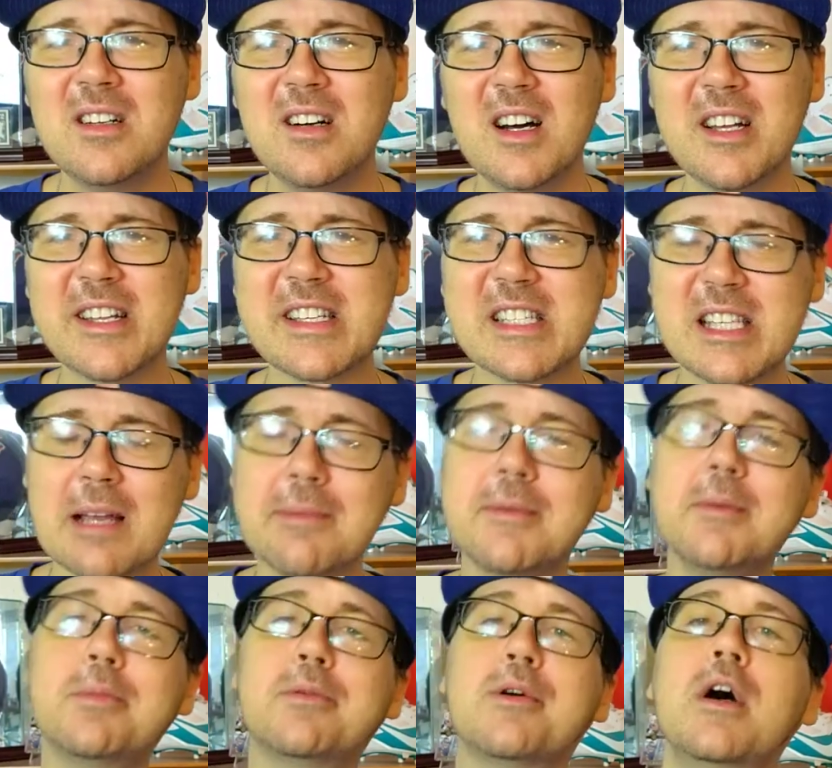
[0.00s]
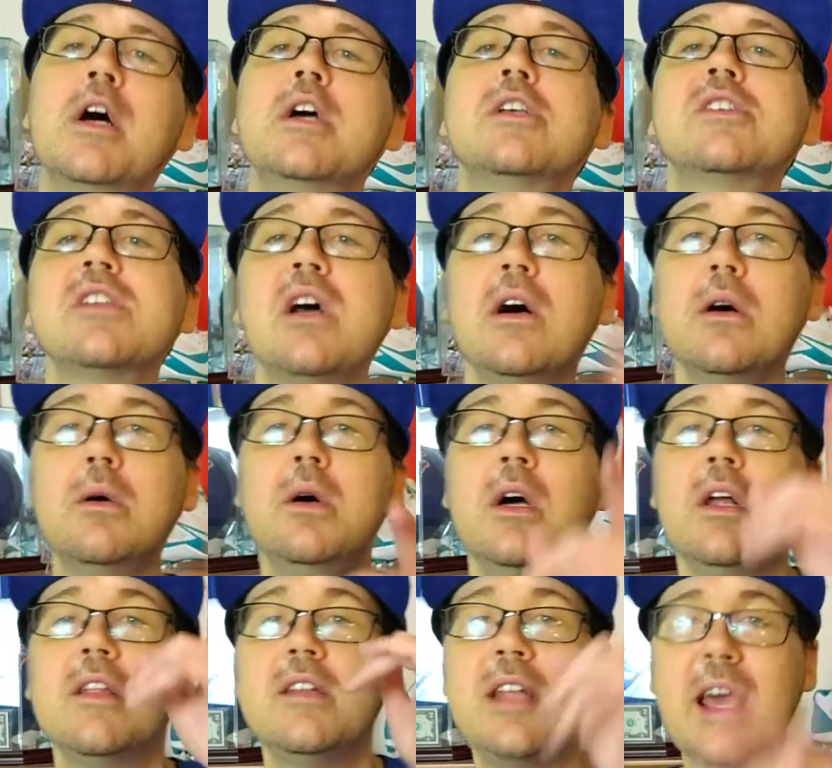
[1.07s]
Unacceptable. So,
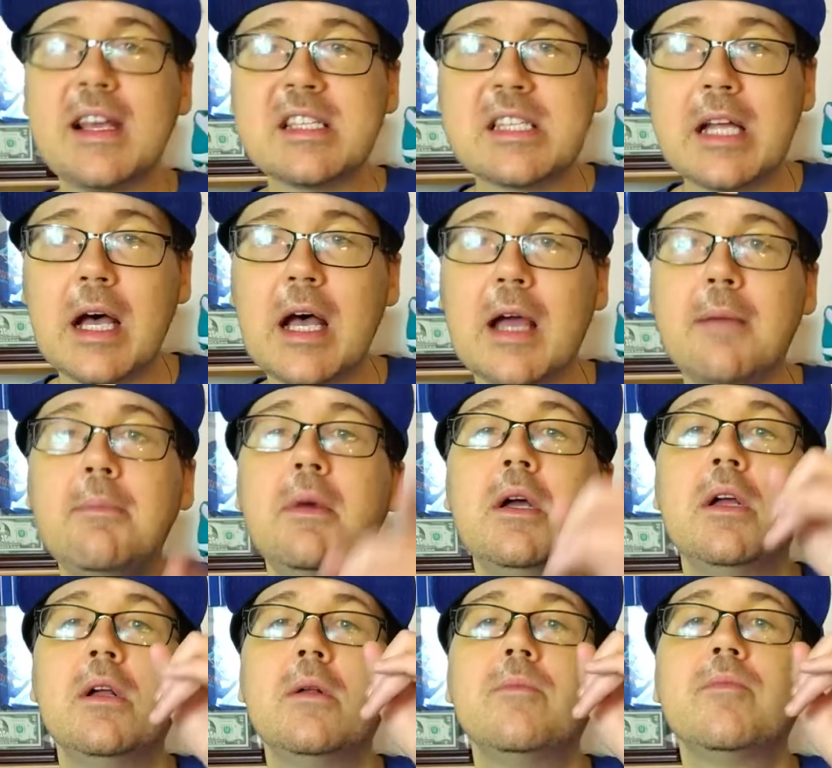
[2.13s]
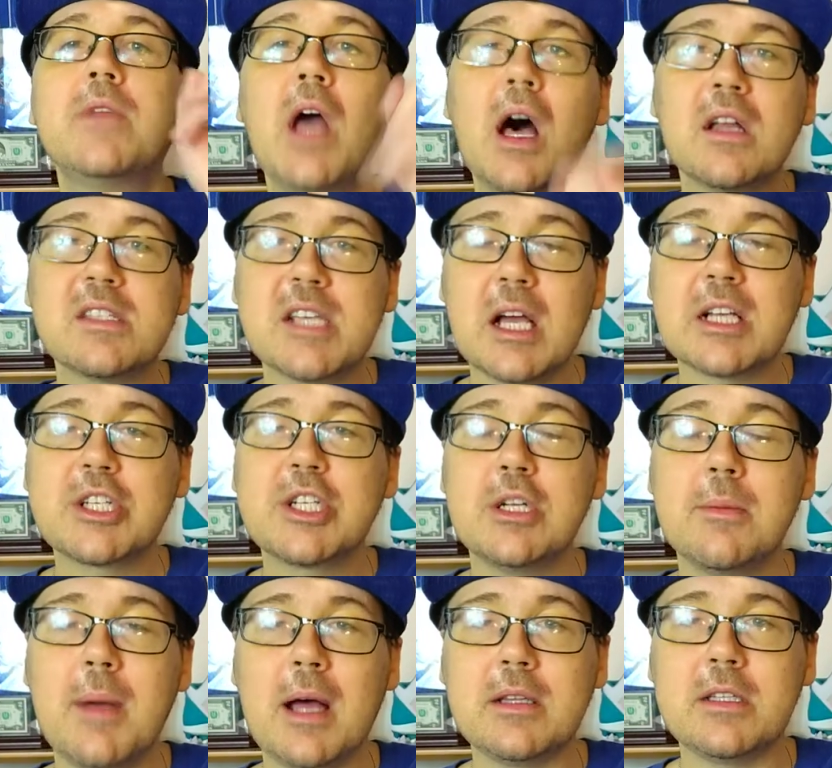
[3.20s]
next time y'all talk shit
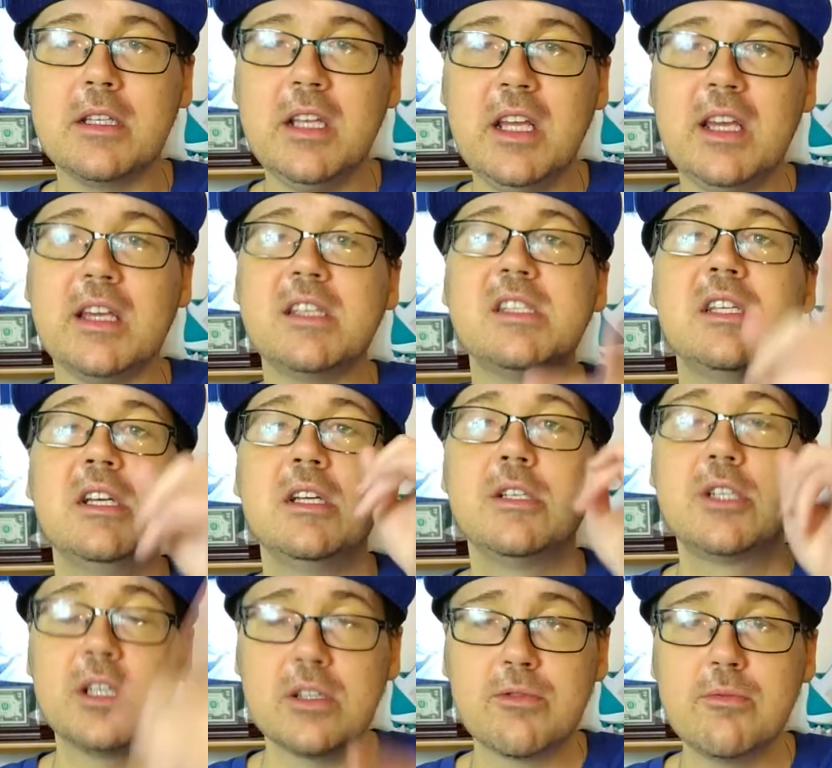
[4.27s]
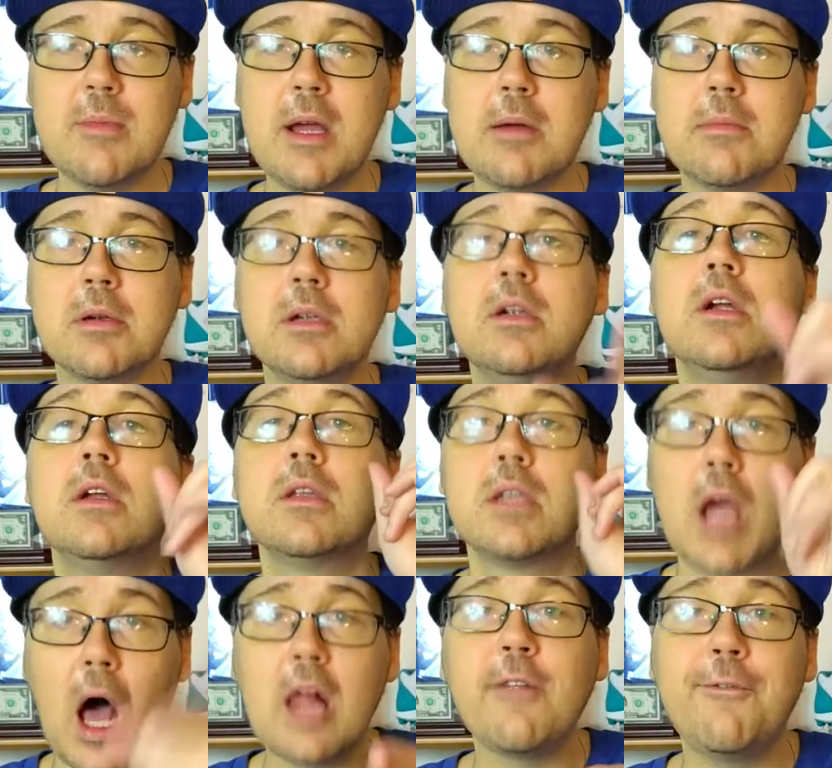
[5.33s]
about the Knicks, just remember,
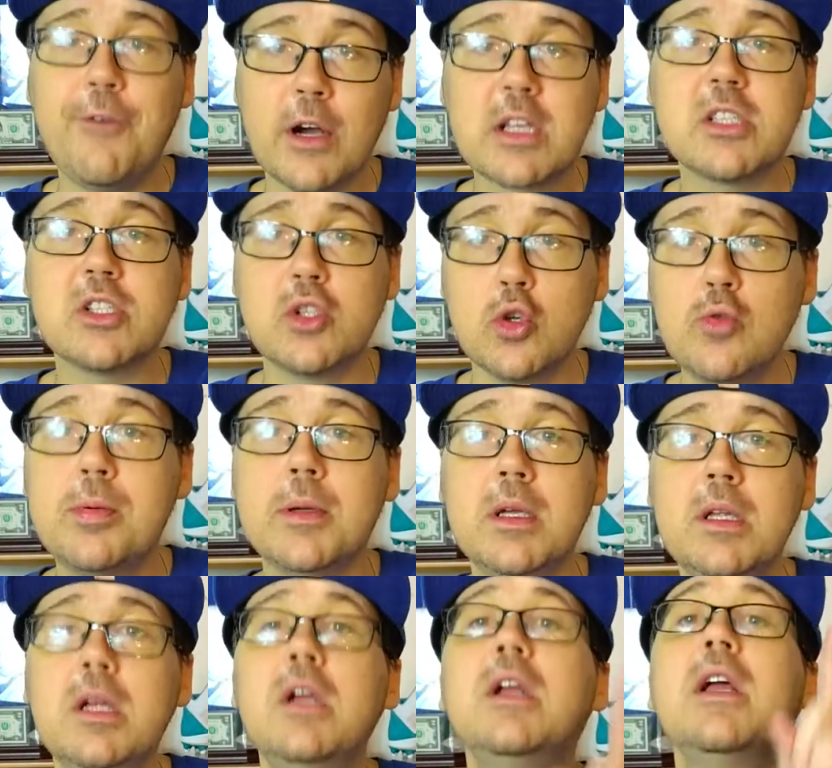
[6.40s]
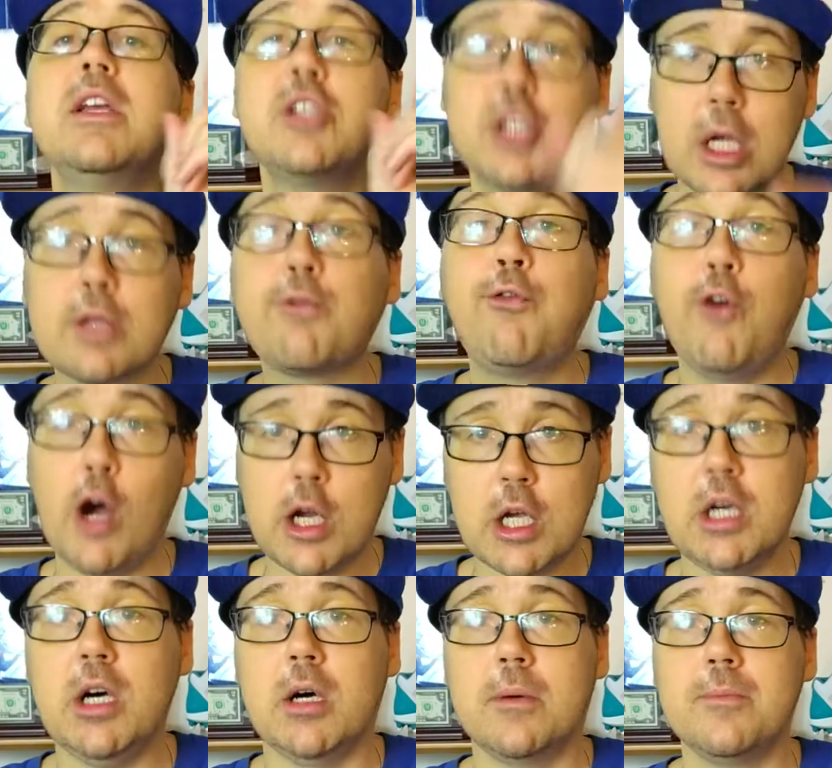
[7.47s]
y'all are fucking stupid and shut the fuck
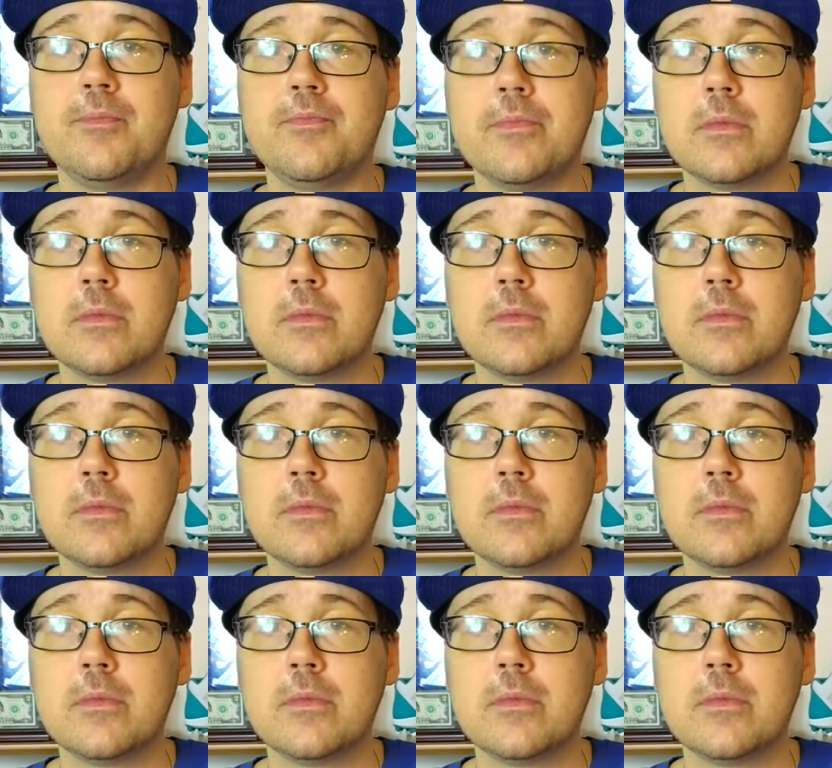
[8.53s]
up.